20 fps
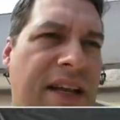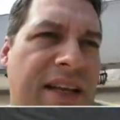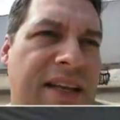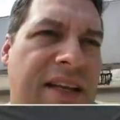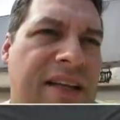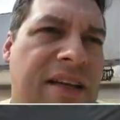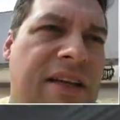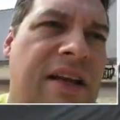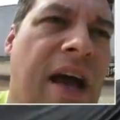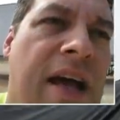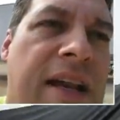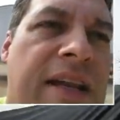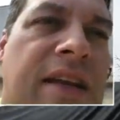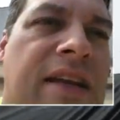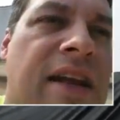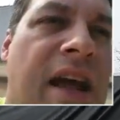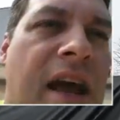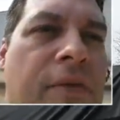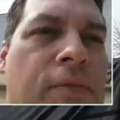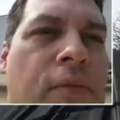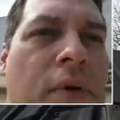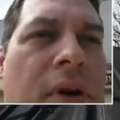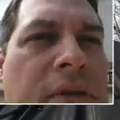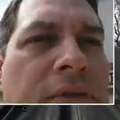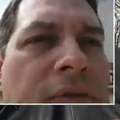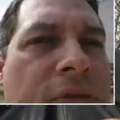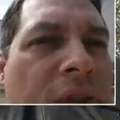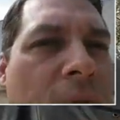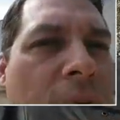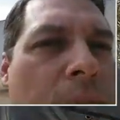It didn't. I didn't have
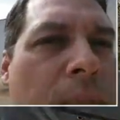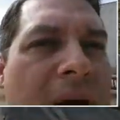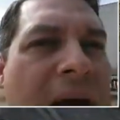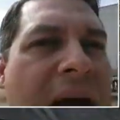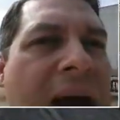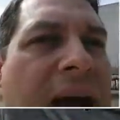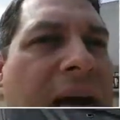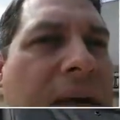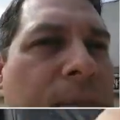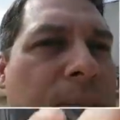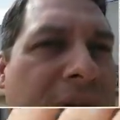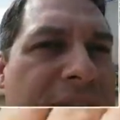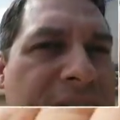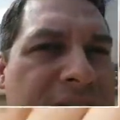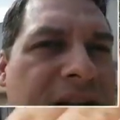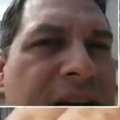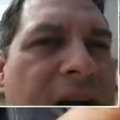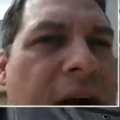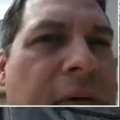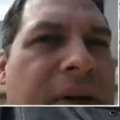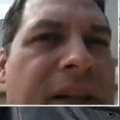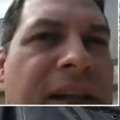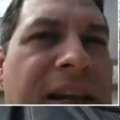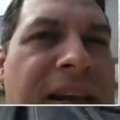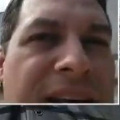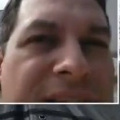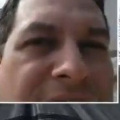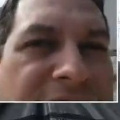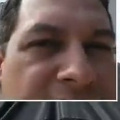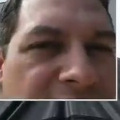one for the back, but it's not really
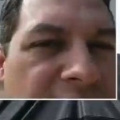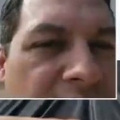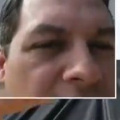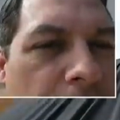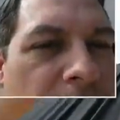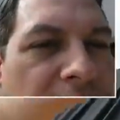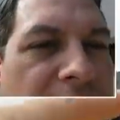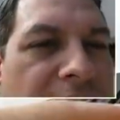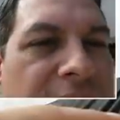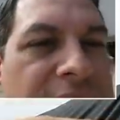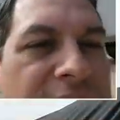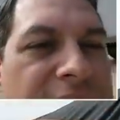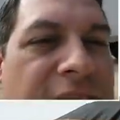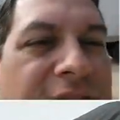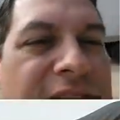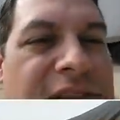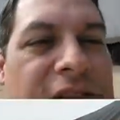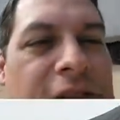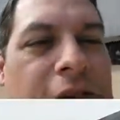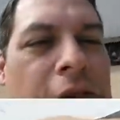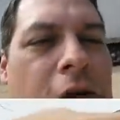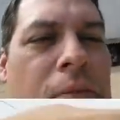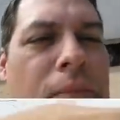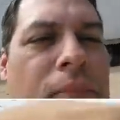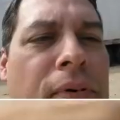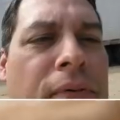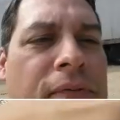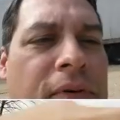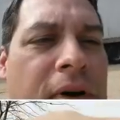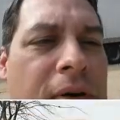necessary because the slope
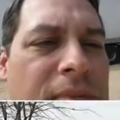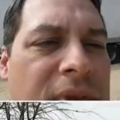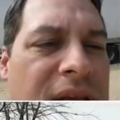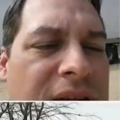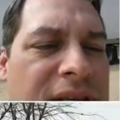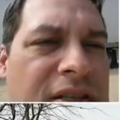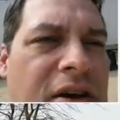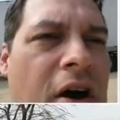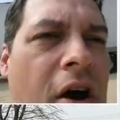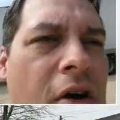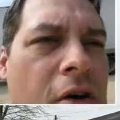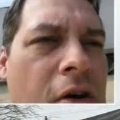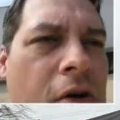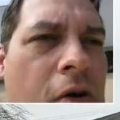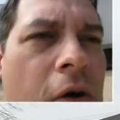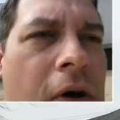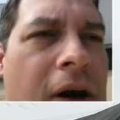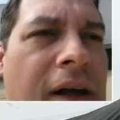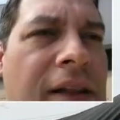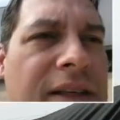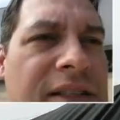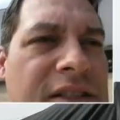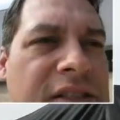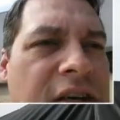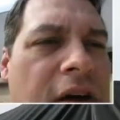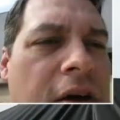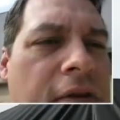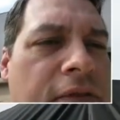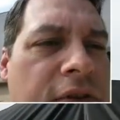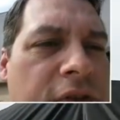from the tall coil
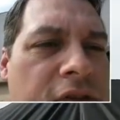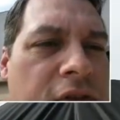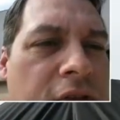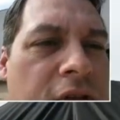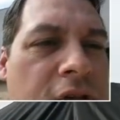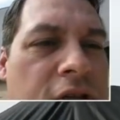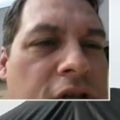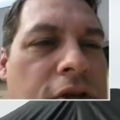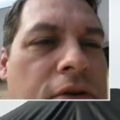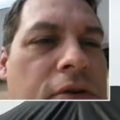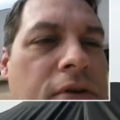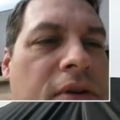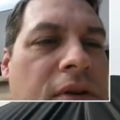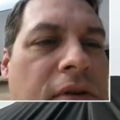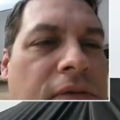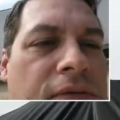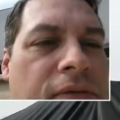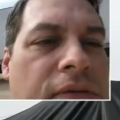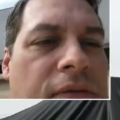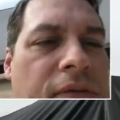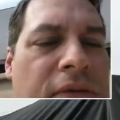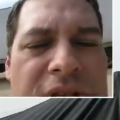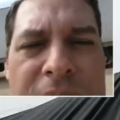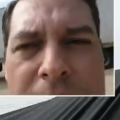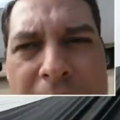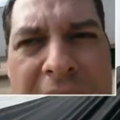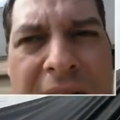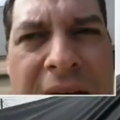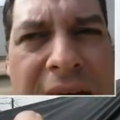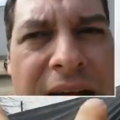itself, there's only two in the
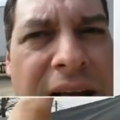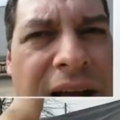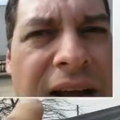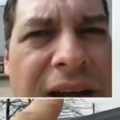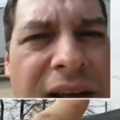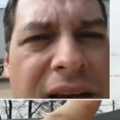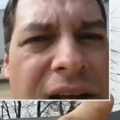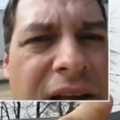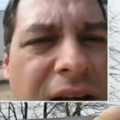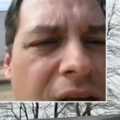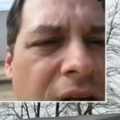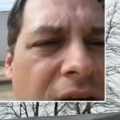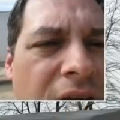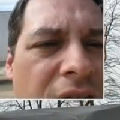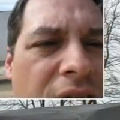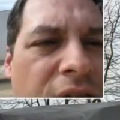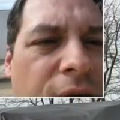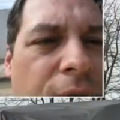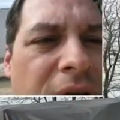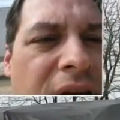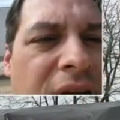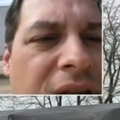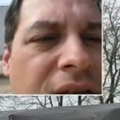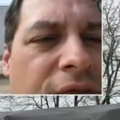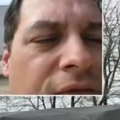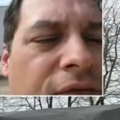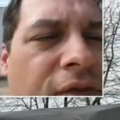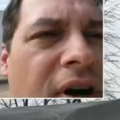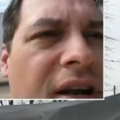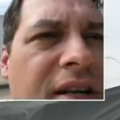back, three in the
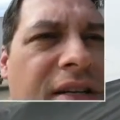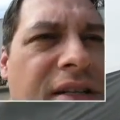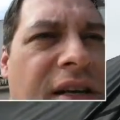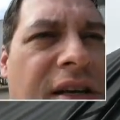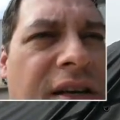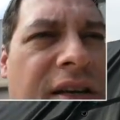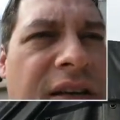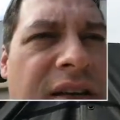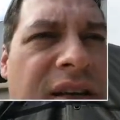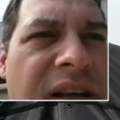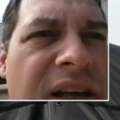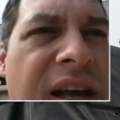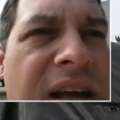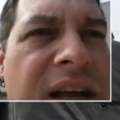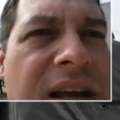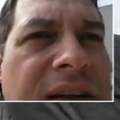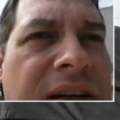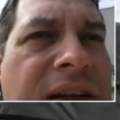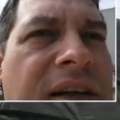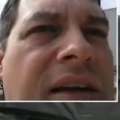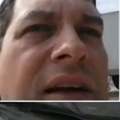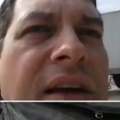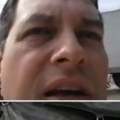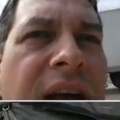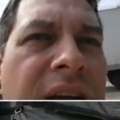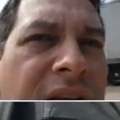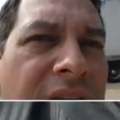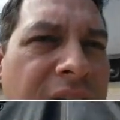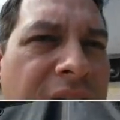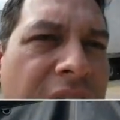front and
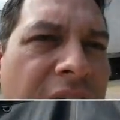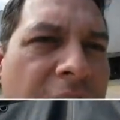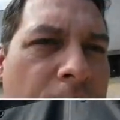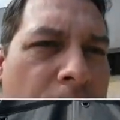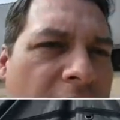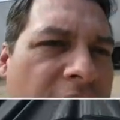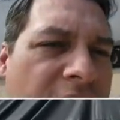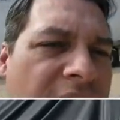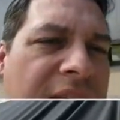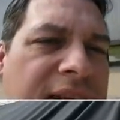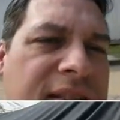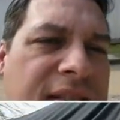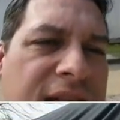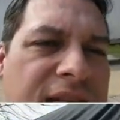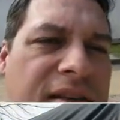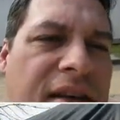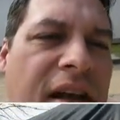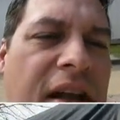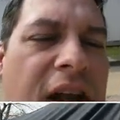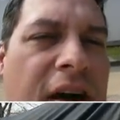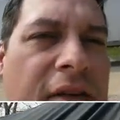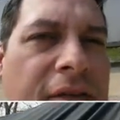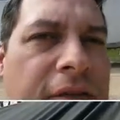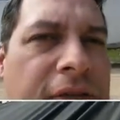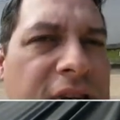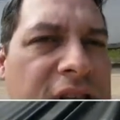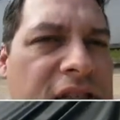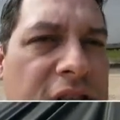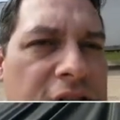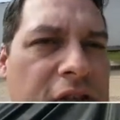it provides enough
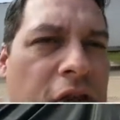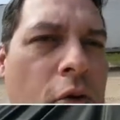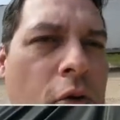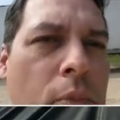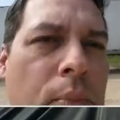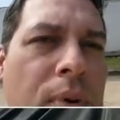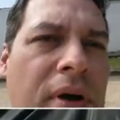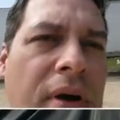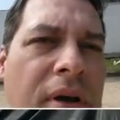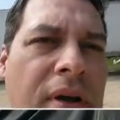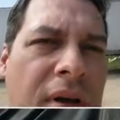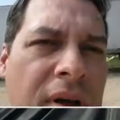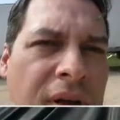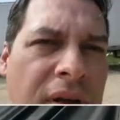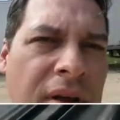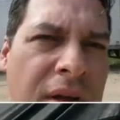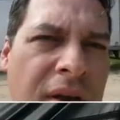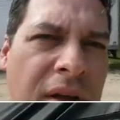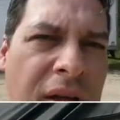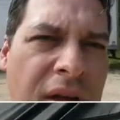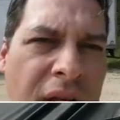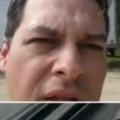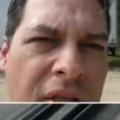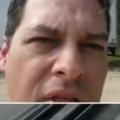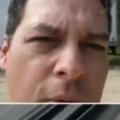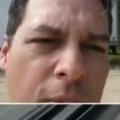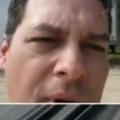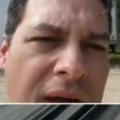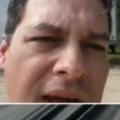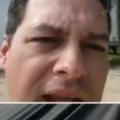of a slope
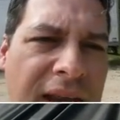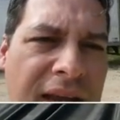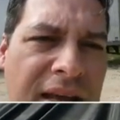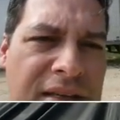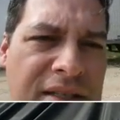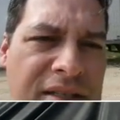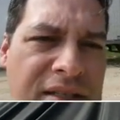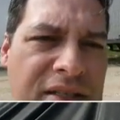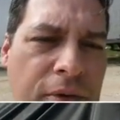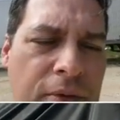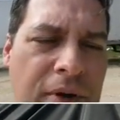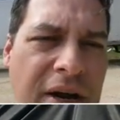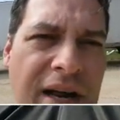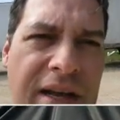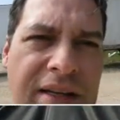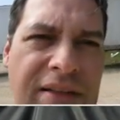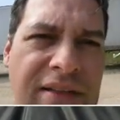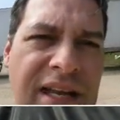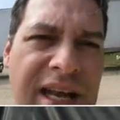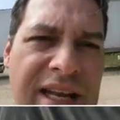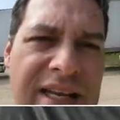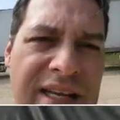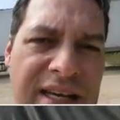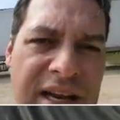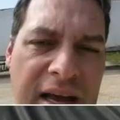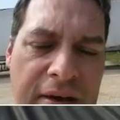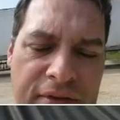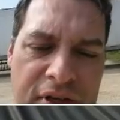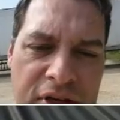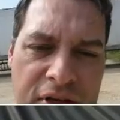the way it is to where I, I
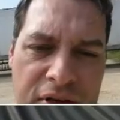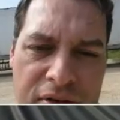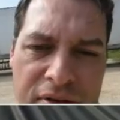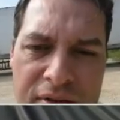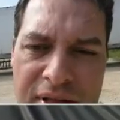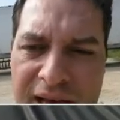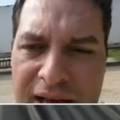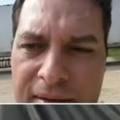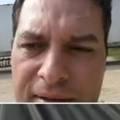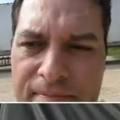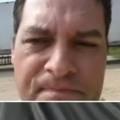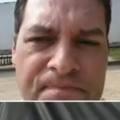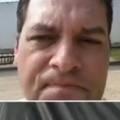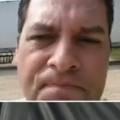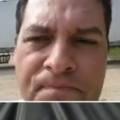didn't have to do that.